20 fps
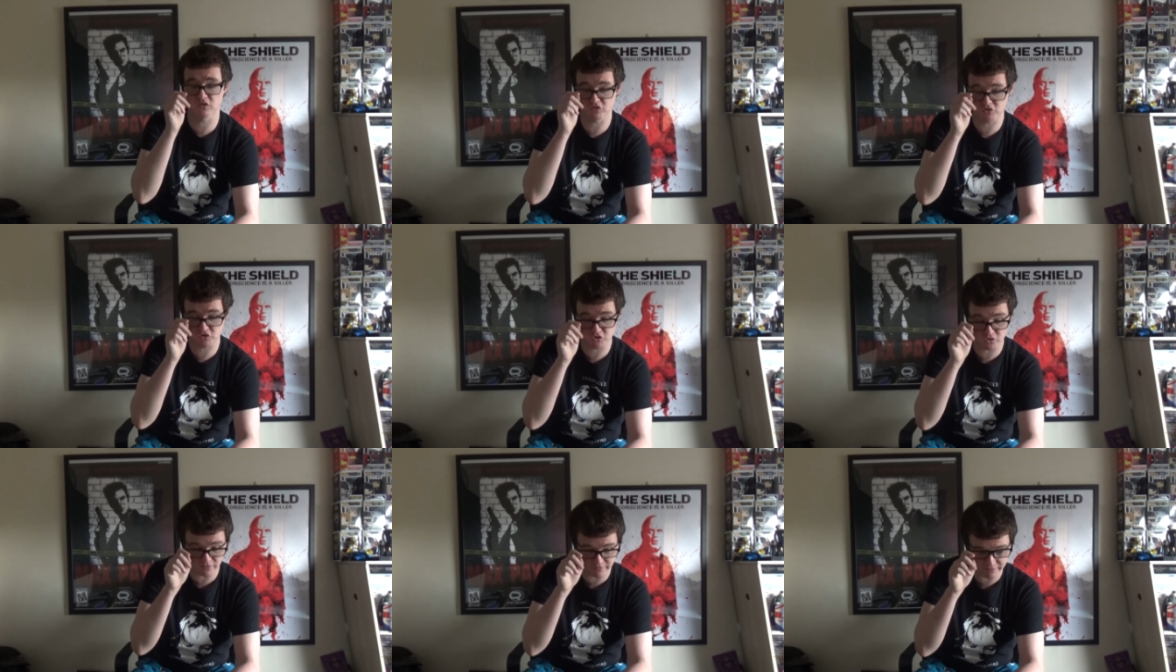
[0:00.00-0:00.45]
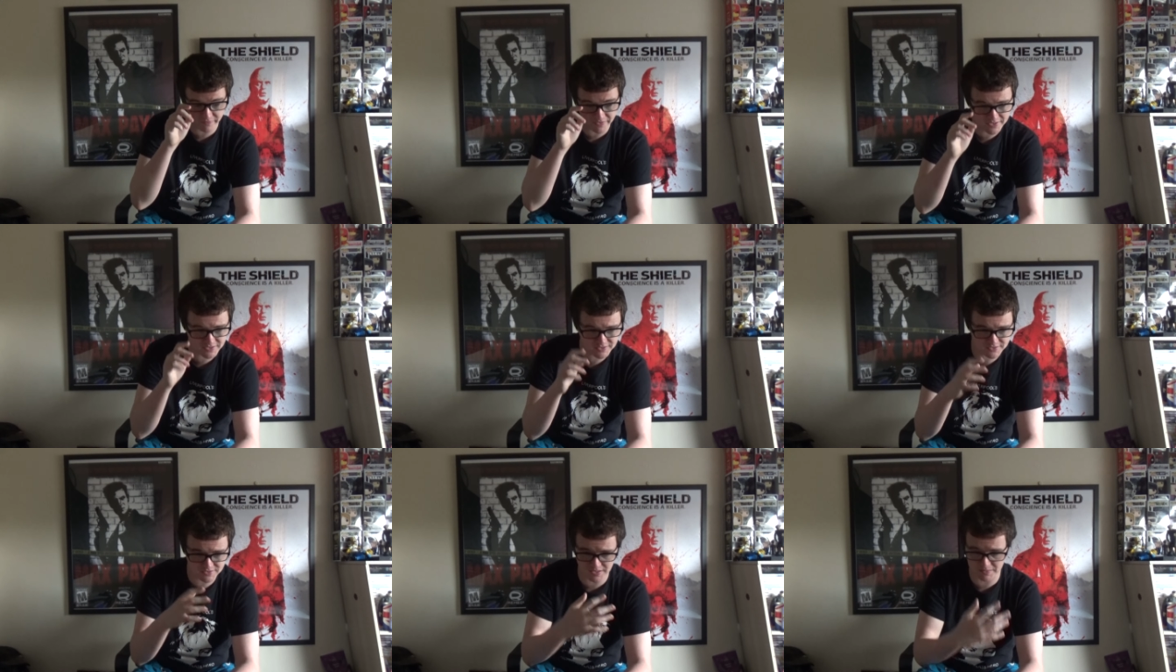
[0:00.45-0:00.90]
on true
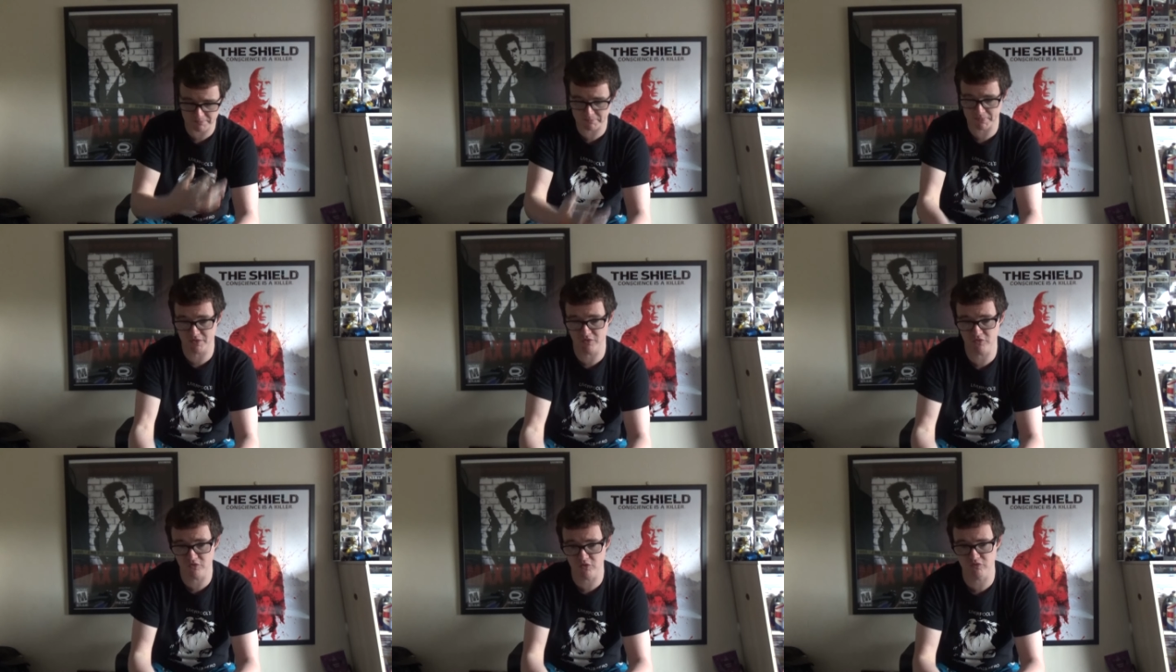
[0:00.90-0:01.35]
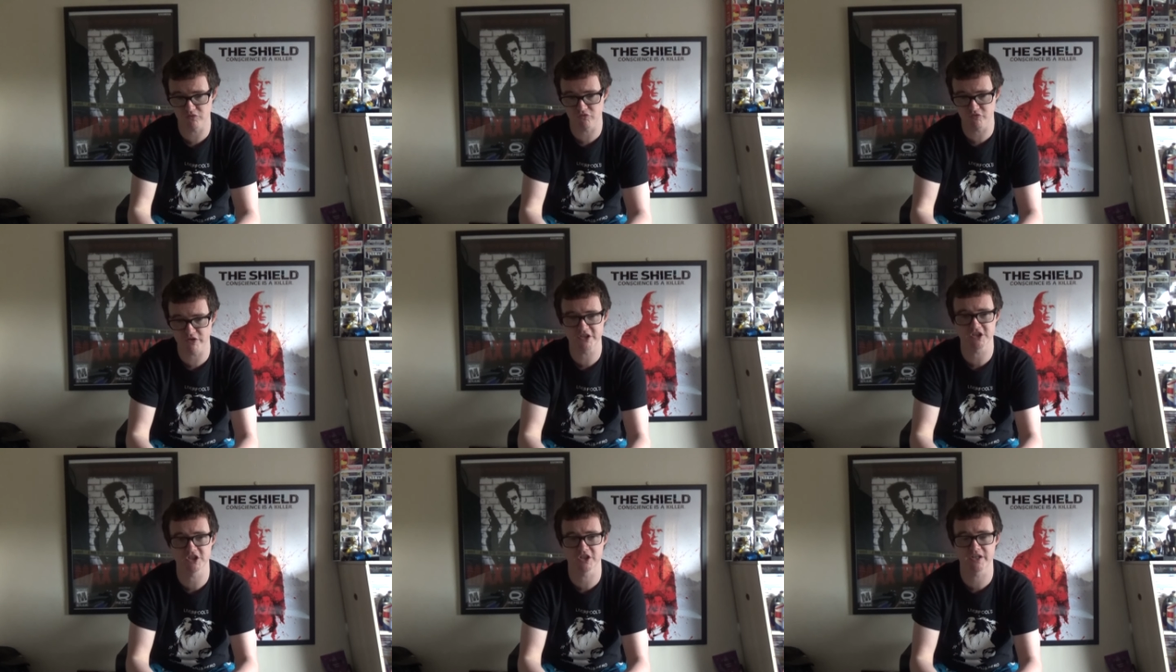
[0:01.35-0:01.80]
events, that being of
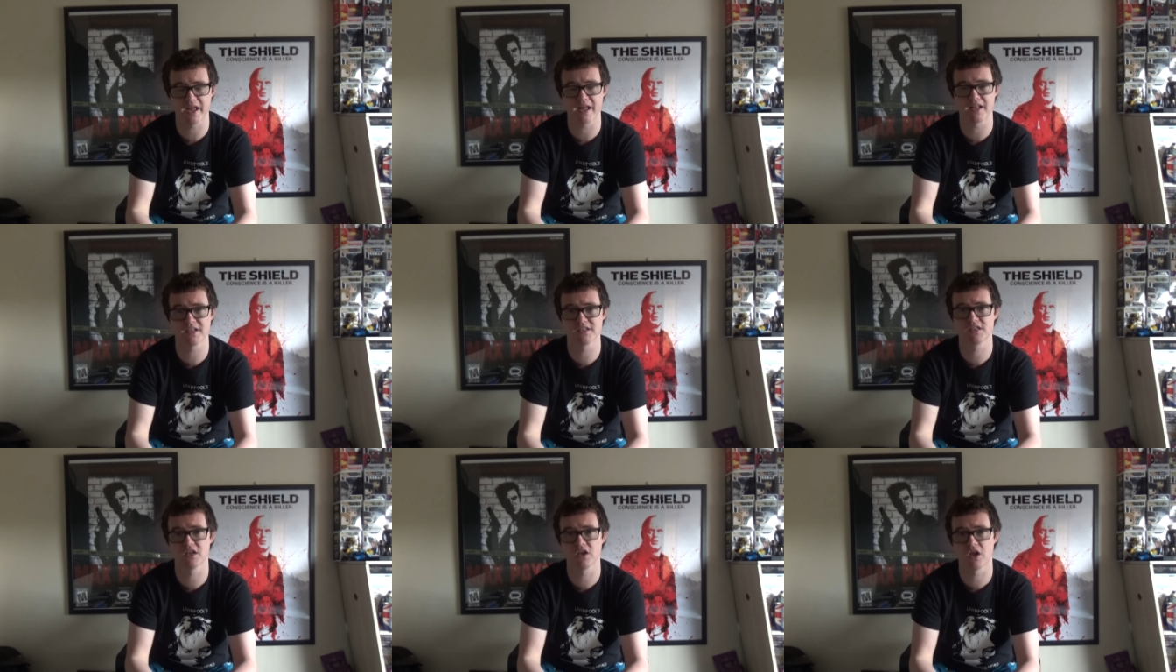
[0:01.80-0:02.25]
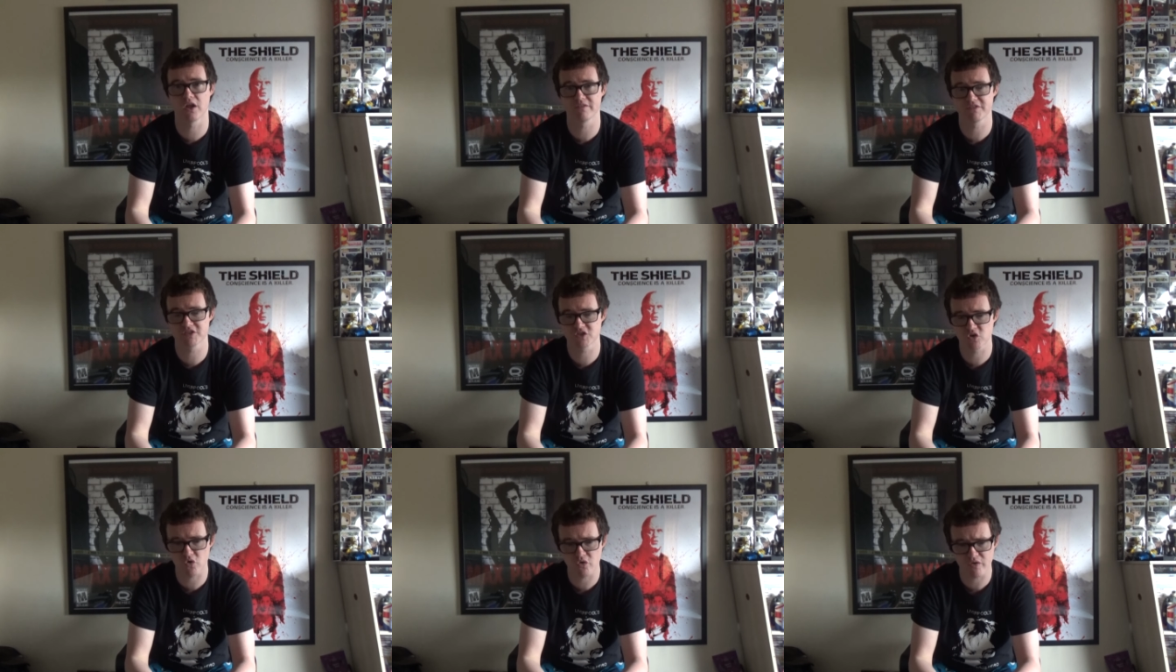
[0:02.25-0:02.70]
Richard Gadd's life
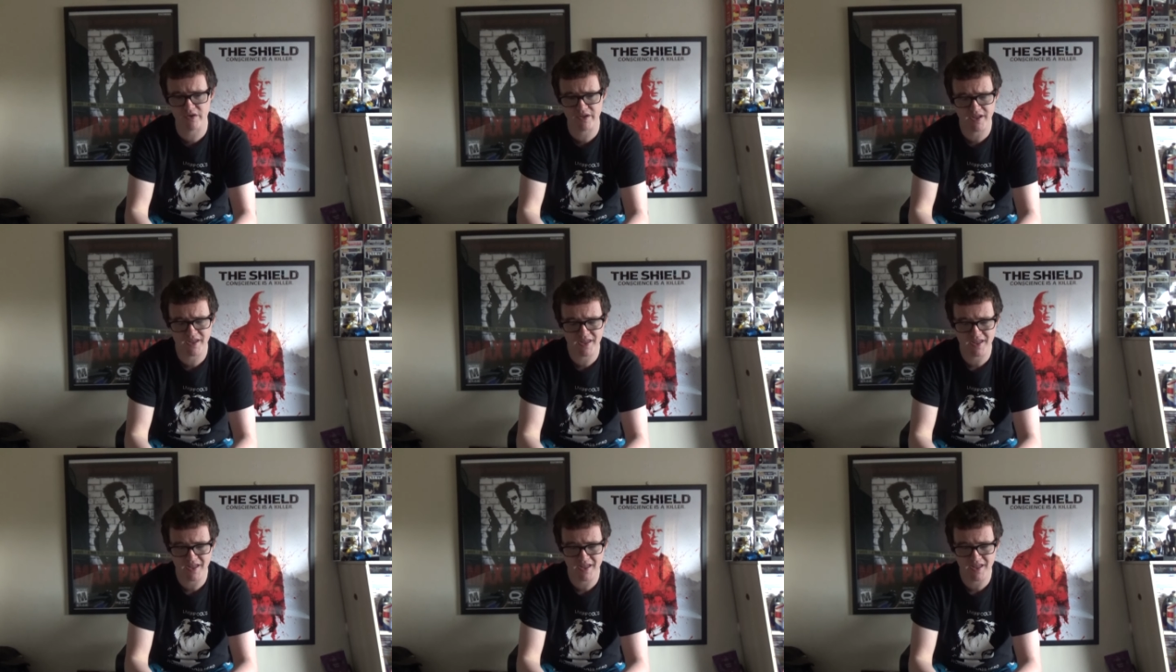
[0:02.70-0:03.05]
story